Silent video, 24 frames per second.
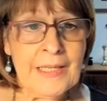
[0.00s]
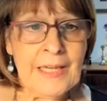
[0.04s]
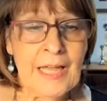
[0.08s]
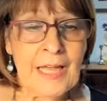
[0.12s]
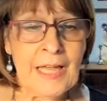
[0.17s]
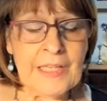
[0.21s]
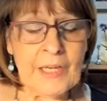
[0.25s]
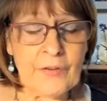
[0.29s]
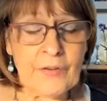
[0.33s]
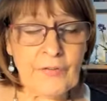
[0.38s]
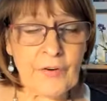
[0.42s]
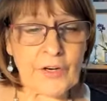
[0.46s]

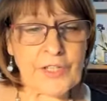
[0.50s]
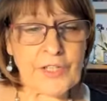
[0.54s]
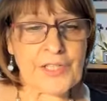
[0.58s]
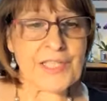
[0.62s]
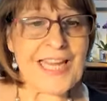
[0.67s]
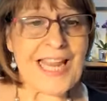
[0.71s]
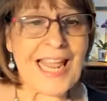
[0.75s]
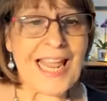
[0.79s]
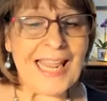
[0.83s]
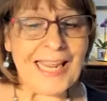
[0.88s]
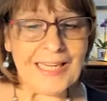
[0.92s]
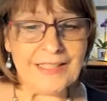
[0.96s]
And in verse
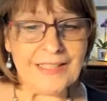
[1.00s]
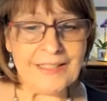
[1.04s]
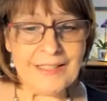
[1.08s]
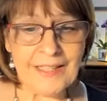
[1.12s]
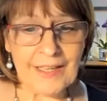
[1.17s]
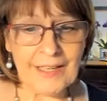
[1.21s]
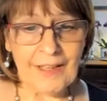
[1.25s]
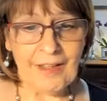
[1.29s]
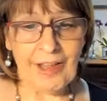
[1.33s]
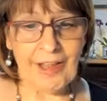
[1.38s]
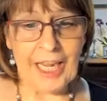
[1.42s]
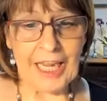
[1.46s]
10,
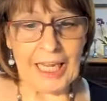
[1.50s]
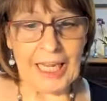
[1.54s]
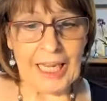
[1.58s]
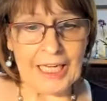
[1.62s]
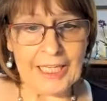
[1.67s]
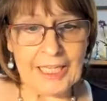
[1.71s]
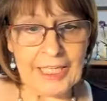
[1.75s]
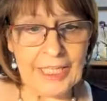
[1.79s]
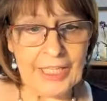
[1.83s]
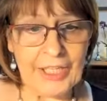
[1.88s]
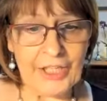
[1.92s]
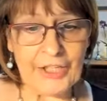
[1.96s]

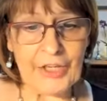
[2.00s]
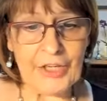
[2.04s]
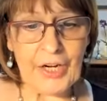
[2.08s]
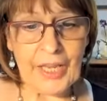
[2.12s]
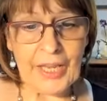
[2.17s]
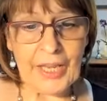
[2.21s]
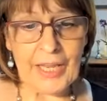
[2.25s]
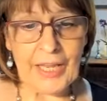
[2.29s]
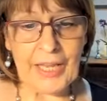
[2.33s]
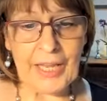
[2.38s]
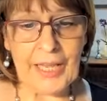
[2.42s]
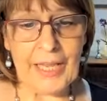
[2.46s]
here
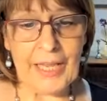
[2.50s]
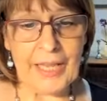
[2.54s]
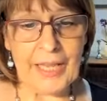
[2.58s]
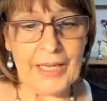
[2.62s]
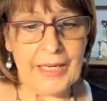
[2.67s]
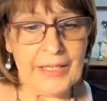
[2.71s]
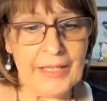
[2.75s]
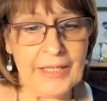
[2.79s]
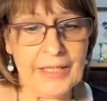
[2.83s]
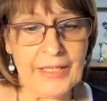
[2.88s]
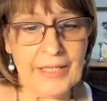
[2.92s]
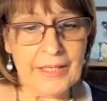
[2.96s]

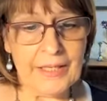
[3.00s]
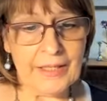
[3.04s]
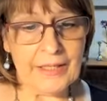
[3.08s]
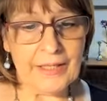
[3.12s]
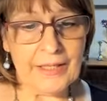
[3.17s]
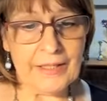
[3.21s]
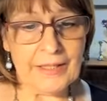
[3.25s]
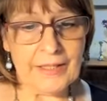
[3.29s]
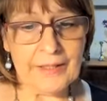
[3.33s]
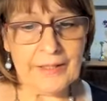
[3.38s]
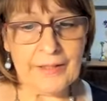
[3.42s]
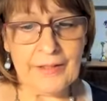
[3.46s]
in
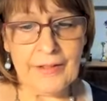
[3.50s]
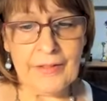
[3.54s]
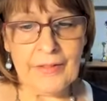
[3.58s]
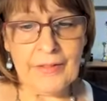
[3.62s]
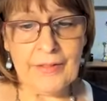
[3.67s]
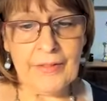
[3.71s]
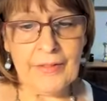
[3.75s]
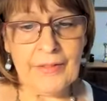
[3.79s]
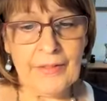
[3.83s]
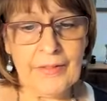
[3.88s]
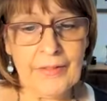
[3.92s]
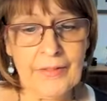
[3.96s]

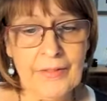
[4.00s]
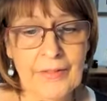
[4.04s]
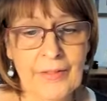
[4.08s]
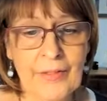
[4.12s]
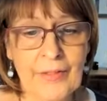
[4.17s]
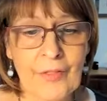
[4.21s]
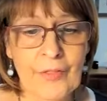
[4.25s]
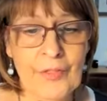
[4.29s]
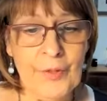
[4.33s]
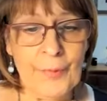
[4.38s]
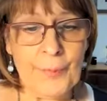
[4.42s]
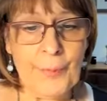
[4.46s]

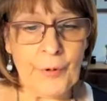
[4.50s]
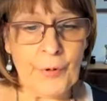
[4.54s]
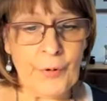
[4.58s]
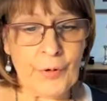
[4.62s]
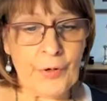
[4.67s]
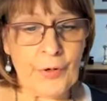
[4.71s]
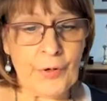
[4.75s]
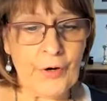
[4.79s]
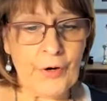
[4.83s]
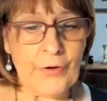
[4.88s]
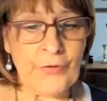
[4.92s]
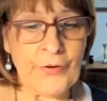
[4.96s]
the
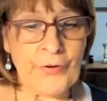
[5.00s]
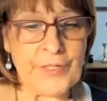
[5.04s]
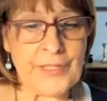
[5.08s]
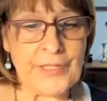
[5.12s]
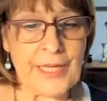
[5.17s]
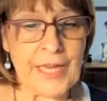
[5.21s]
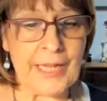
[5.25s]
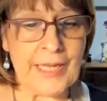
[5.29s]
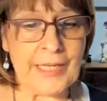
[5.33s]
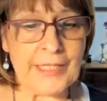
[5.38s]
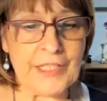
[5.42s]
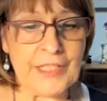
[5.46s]
book of
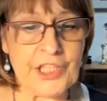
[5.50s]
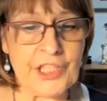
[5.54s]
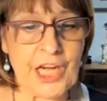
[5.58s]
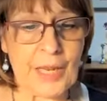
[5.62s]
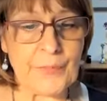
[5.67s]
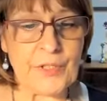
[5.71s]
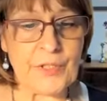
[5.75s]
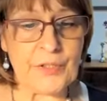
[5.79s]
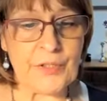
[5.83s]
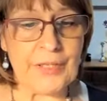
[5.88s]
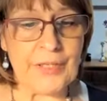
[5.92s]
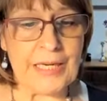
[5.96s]
Hosea,
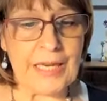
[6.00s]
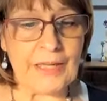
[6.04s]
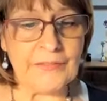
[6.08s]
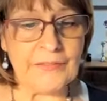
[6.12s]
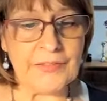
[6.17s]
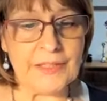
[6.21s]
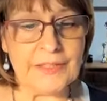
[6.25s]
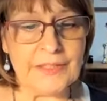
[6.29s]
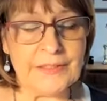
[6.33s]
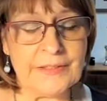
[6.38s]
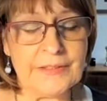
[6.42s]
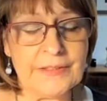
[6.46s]
chapter
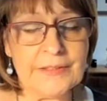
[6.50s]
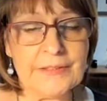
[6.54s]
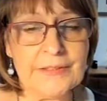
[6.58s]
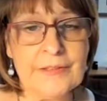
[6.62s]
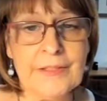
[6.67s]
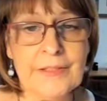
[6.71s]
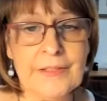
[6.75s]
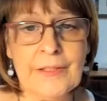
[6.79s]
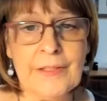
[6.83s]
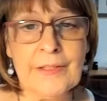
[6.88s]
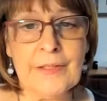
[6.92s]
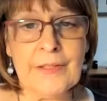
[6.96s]
11,
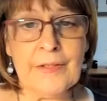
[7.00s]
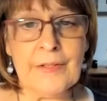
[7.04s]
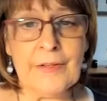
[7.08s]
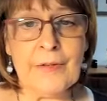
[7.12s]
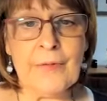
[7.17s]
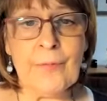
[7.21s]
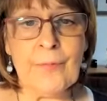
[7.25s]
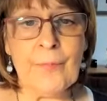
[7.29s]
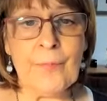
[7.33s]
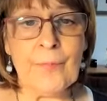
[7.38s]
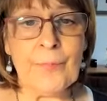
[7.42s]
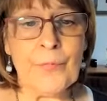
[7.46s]

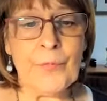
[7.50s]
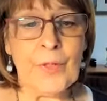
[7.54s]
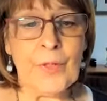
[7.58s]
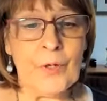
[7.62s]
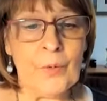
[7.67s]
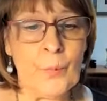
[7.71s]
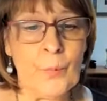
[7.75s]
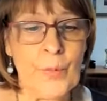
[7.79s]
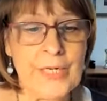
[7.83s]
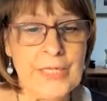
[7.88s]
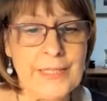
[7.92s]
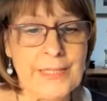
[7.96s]

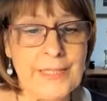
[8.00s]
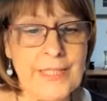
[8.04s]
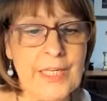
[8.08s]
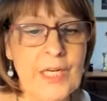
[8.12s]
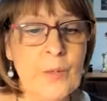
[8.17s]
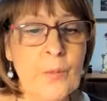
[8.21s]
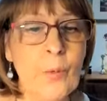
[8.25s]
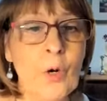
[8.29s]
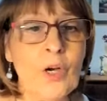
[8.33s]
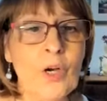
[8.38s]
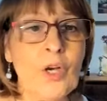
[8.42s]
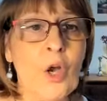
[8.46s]
we
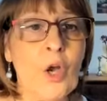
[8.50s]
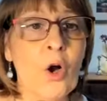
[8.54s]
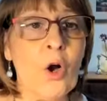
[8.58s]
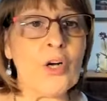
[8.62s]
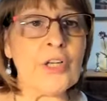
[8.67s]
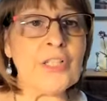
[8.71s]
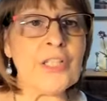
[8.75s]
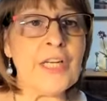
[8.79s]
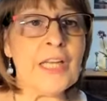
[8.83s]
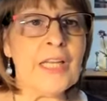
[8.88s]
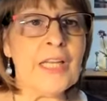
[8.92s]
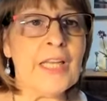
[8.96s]
see what
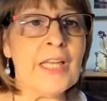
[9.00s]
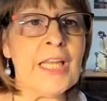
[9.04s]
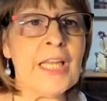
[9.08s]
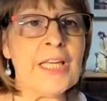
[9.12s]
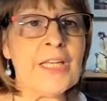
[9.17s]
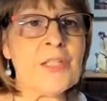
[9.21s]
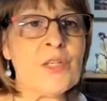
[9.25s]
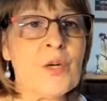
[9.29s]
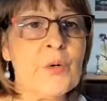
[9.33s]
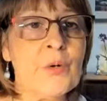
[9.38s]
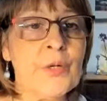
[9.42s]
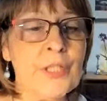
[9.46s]
God
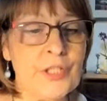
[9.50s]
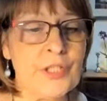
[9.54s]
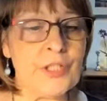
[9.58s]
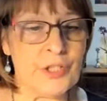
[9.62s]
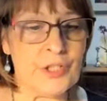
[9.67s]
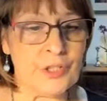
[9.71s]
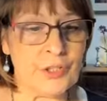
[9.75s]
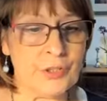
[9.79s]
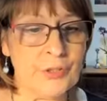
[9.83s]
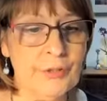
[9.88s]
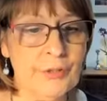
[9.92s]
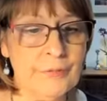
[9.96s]
is going to
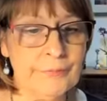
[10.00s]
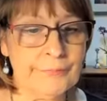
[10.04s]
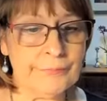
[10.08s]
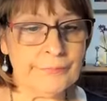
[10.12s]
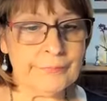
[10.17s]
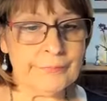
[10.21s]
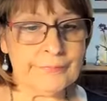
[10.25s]
do.